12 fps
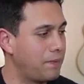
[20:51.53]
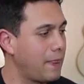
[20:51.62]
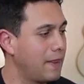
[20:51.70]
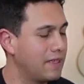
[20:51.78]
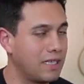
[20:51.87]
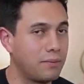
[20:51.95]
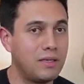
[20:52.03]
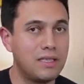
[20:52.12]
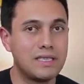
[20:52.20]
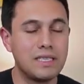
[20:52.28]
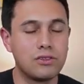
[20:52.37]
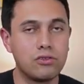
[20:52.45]
the ability
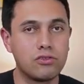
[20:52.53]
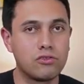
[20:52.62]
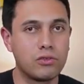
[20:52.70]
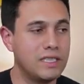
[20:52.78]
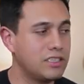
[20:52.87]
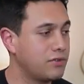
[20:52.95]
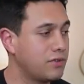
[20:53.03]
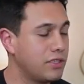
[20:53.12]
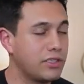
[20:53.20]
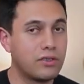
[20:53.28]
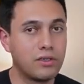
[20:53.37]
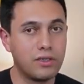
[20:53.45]
to transfer
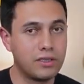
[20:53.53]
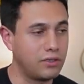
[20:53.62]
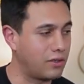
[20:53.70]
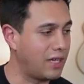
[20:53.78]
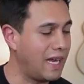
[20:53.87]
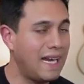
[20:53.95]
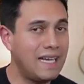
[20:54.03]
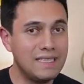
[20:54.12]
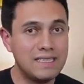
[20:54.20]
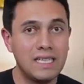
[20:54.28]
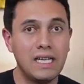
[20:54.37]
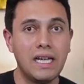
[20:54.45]
your hand
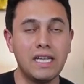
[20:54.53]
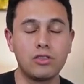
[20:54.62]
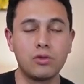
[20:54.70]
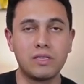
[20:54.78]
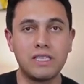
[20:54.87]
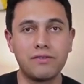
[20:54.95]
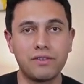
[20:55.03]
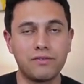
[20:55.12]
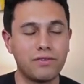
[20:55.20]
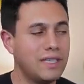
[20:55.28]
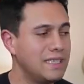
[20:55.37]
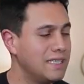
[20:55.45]
into a different
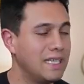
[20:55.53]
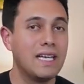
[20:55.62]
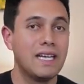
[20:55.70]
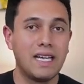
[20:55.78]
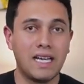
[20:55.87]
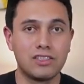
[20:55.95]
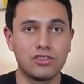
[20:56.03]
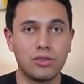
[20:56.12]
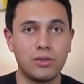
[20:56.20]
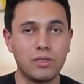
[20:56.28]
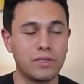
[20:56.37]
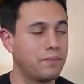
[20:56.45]
fret, and so
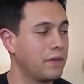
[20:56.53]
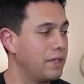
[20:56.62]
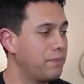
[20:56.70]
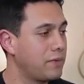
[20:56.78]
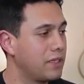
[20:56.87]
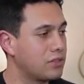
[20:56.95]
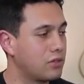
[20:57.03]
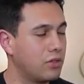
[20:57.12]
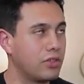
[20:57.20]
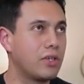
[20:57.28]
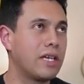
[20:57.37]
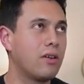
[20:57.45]
on. So you
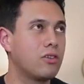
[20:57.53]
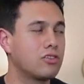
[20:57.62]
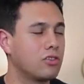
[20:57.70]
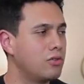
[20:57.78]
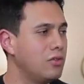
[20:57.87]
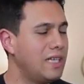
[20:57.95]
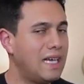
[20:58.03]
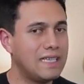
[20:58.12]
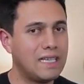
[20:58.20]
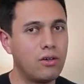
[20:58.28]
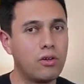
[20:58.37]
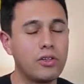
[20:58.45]
can also do that,
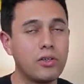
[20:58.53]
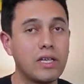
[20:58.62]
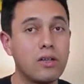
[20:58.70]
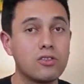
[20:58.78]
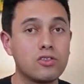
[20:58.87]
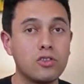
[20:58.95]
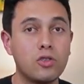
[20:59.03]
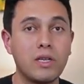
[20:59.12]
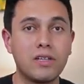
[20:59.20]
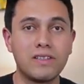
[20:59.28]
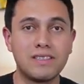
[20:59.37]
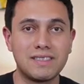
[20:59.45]
or you can also do it on
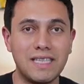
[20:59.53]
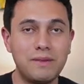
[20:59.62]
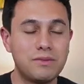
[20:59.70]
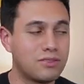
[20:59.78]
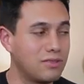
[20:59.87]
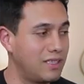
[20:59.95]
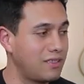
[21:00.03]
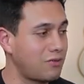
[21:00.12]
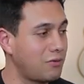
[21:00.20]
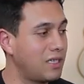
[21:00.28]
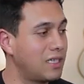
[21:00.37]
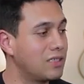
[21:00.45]
the same string.
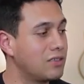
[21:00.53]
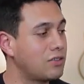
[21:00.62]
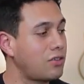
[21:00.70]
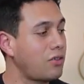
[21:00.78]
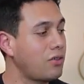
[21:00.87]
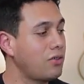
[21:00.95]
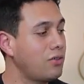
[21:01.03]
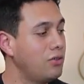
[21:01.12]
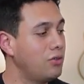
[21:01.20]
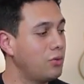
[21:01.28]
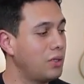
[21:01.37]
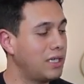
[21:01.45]
1, 2,
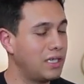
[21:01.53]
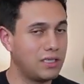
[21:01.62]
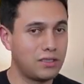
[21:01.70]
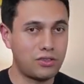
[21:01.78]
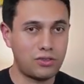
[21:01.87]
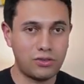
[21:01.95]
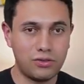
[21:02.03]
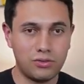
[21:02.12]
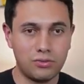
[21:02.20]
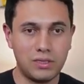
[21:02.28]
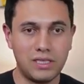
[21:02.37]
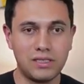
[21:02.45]
1, 2,
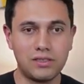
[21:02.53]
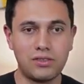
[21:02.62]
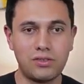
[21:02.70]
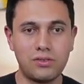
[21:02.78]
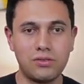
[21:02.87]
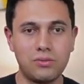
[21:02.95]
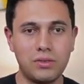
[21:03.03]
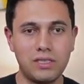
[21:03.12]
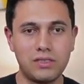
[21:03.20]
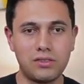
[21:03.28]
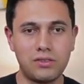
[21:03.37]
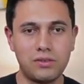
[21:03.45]
1, 2, 1,
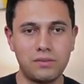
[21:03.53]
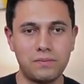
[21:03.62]
2.